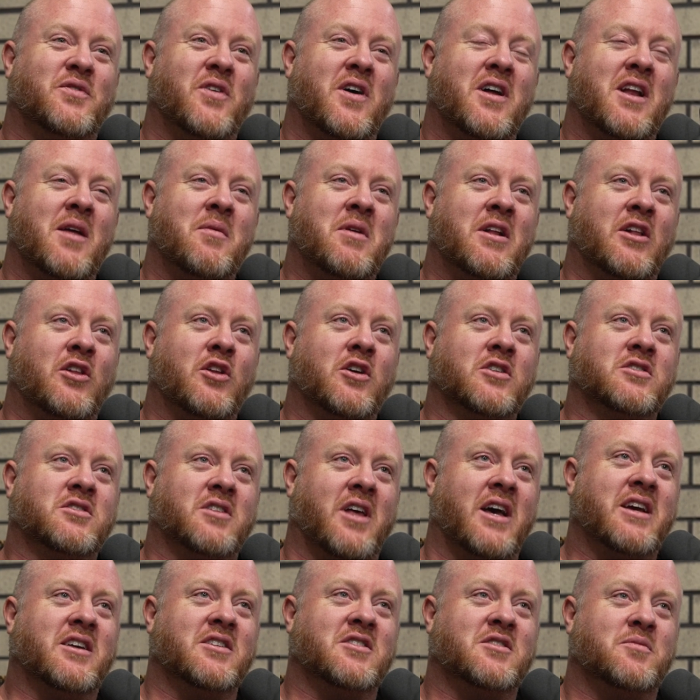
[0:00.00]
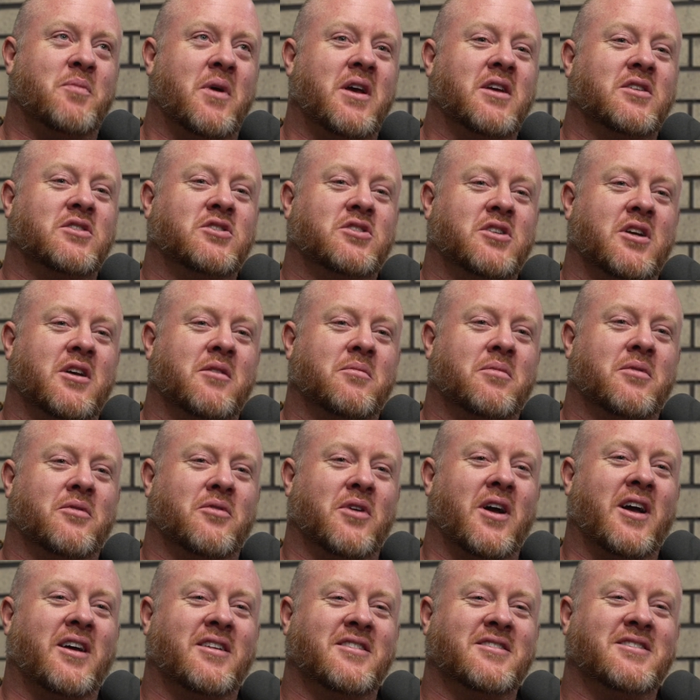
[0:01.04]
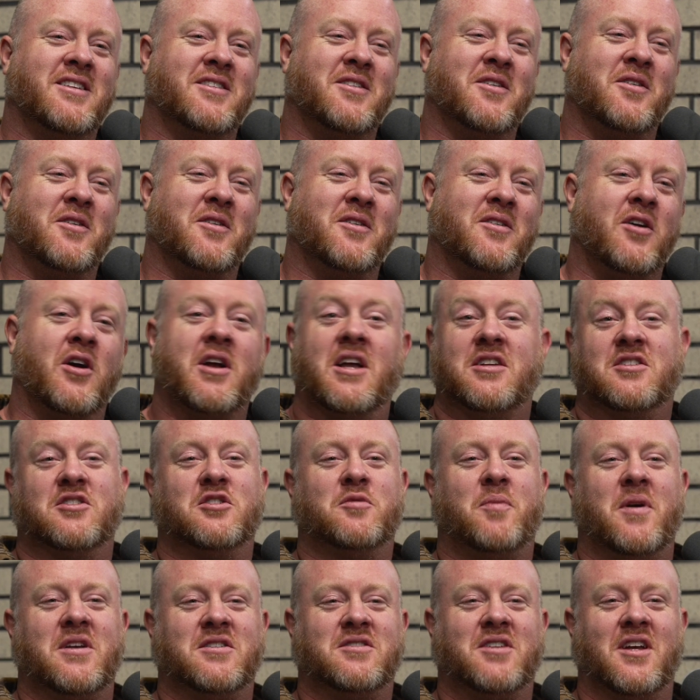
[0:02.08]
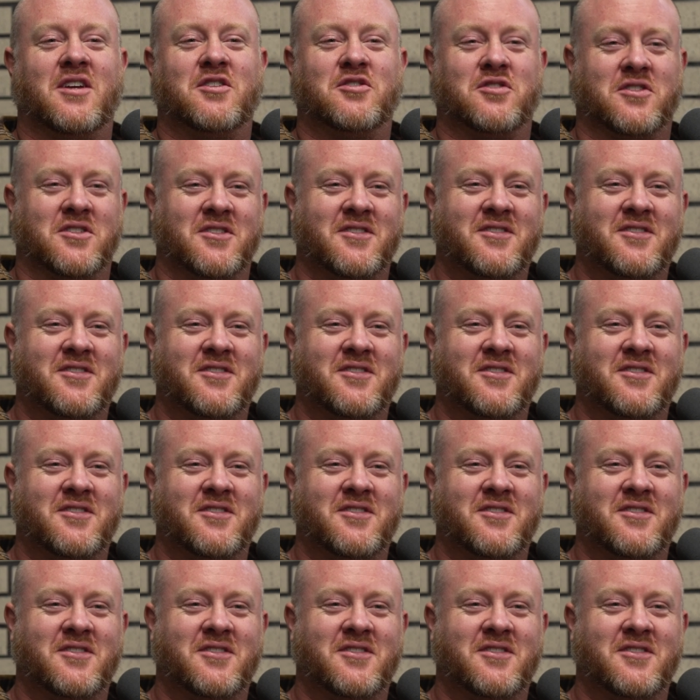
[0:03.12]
fun. I mean, it looks like a spaceship, right? Is that I guess a space station.